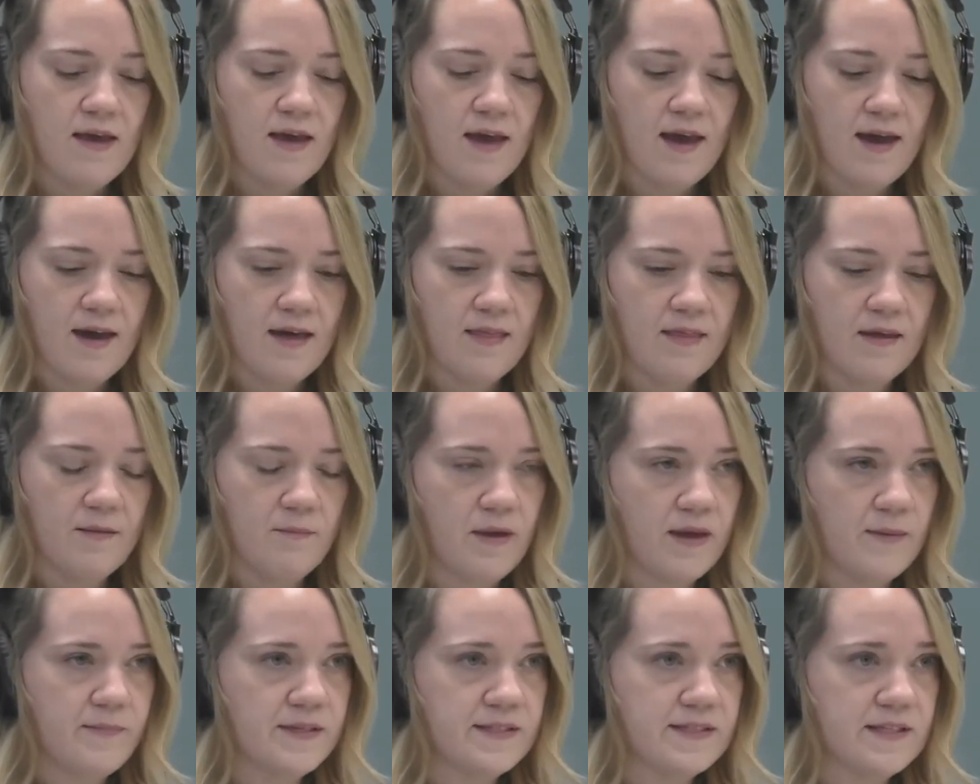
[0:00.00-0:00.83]
And then
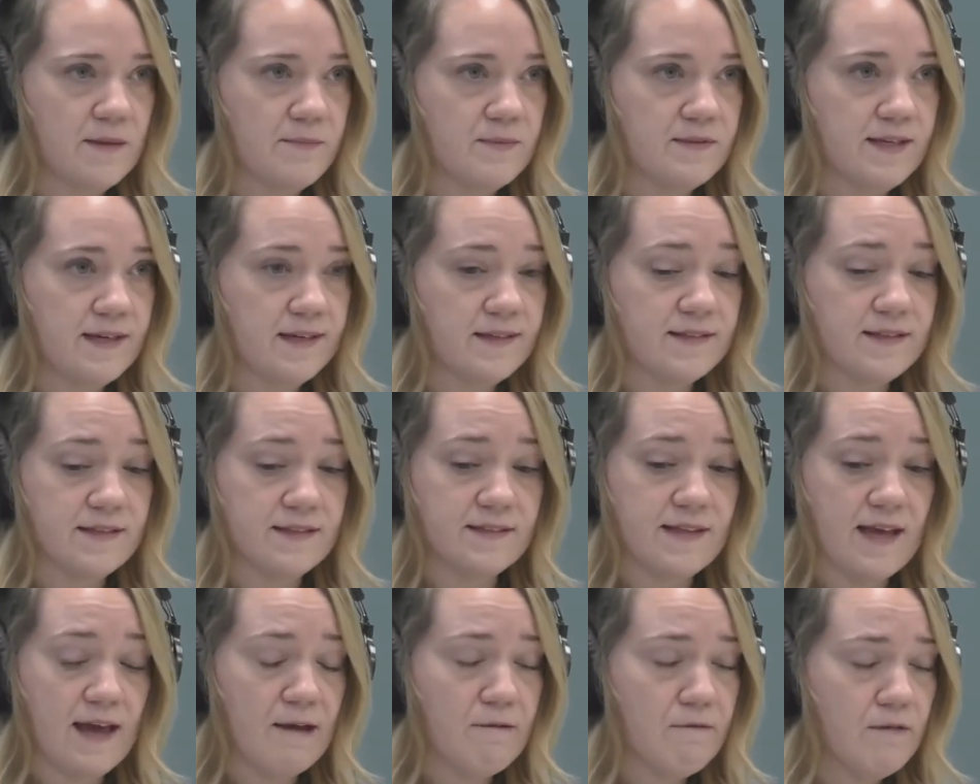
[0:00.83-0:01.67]
baby step 6
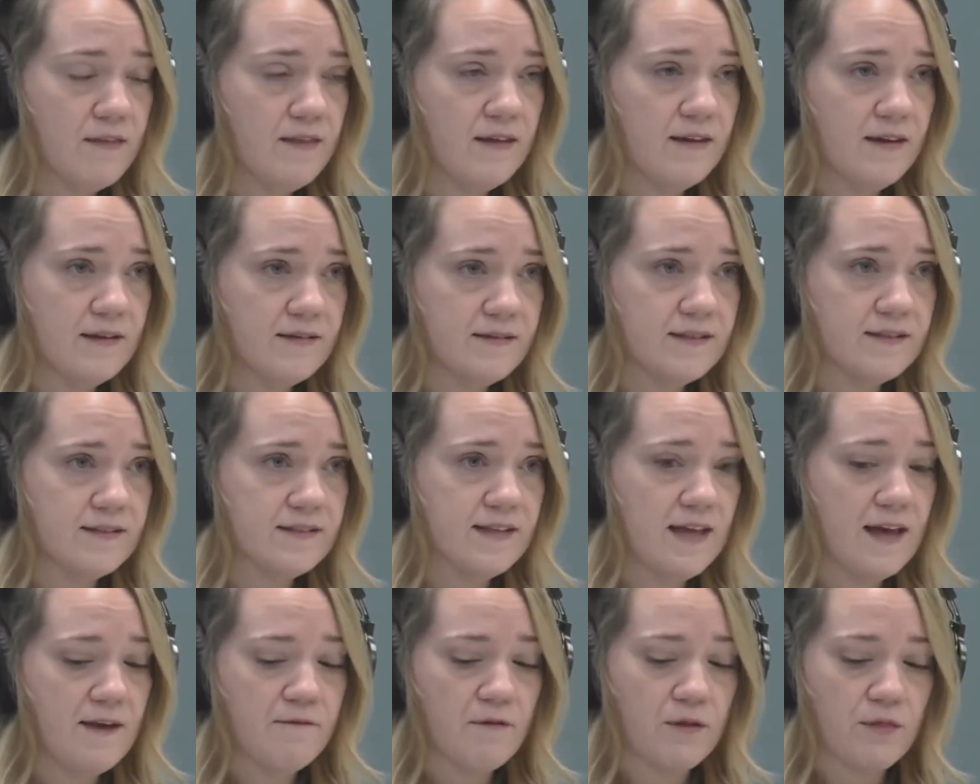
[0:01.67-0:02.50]
is everything else that's
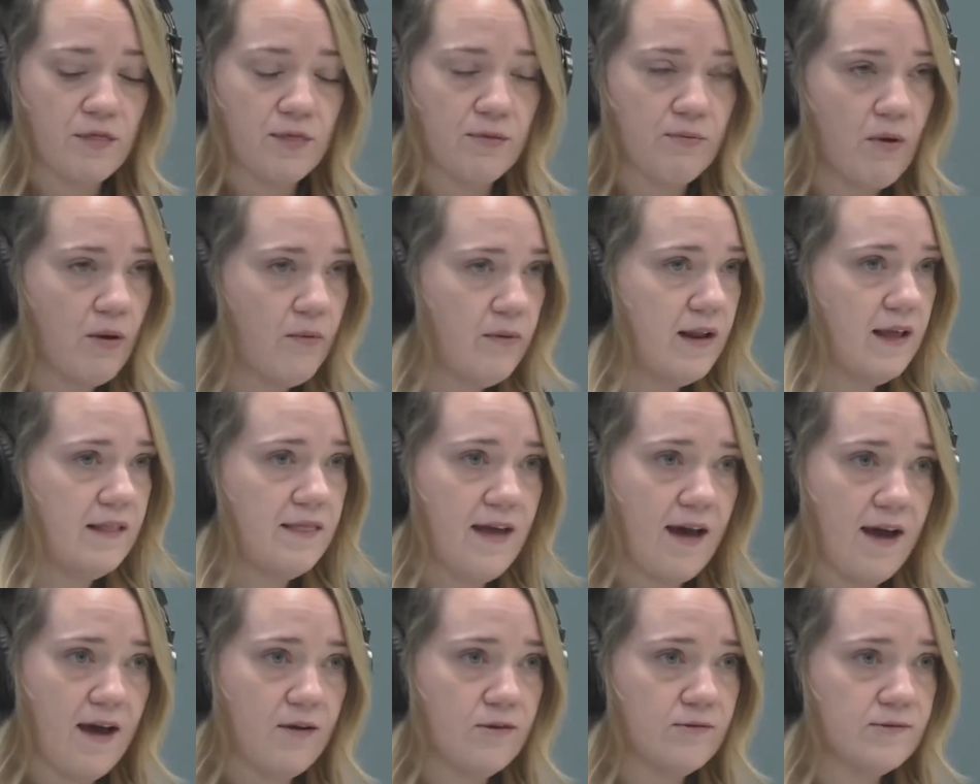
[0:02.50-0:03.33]
left, throw it at
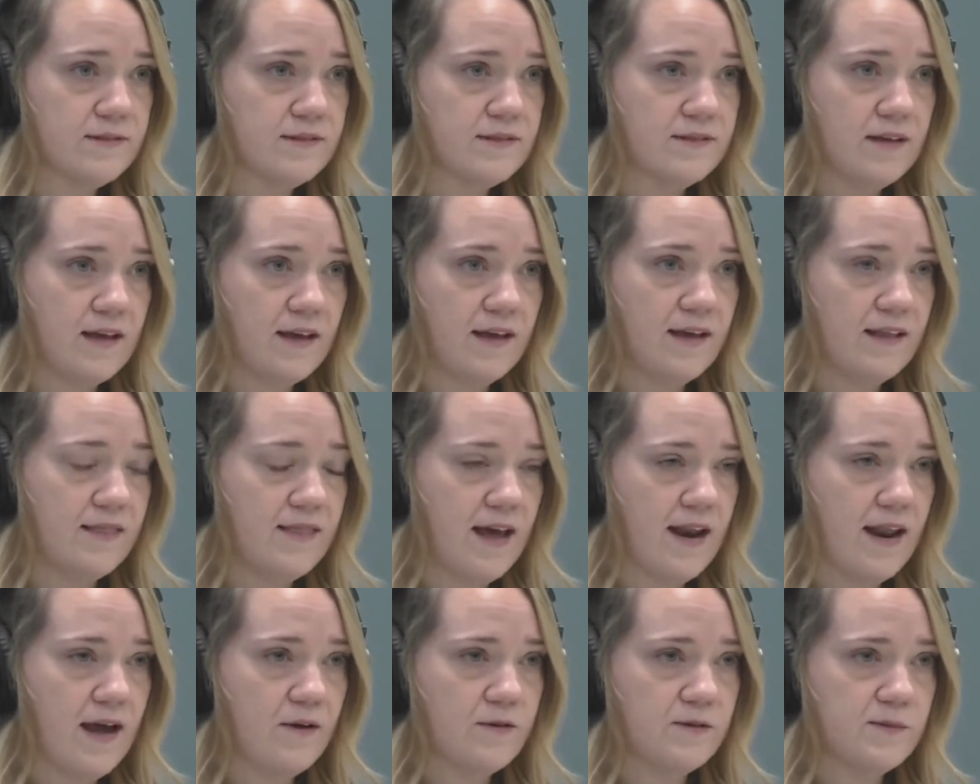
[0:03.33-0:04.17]
the house and get
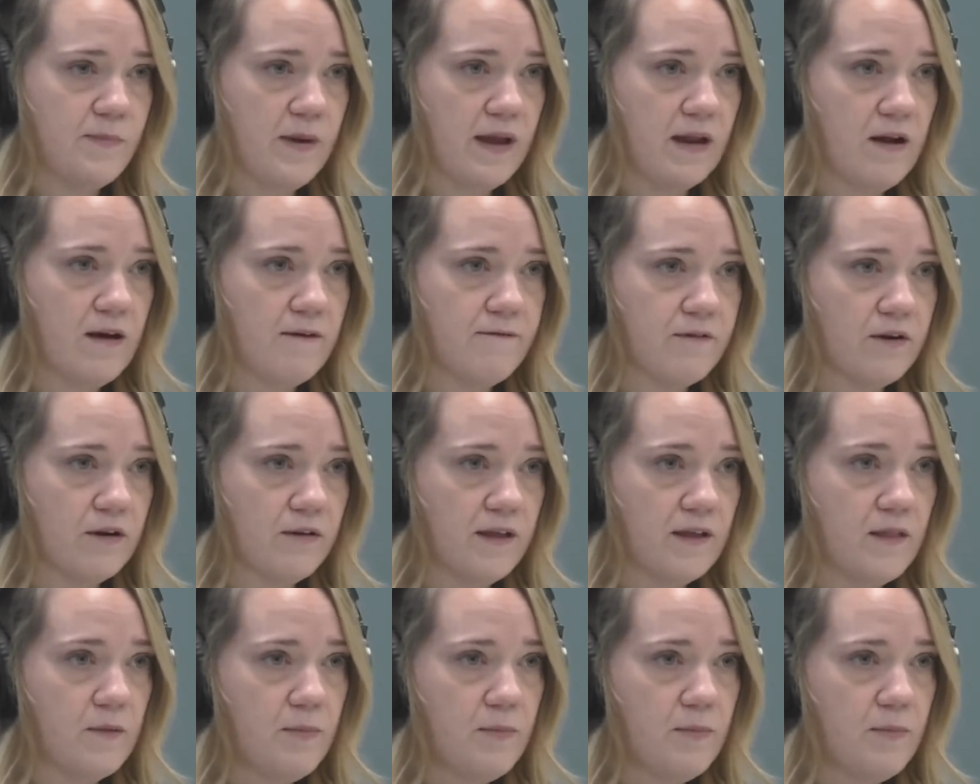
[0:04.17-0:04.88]
that house paid off early.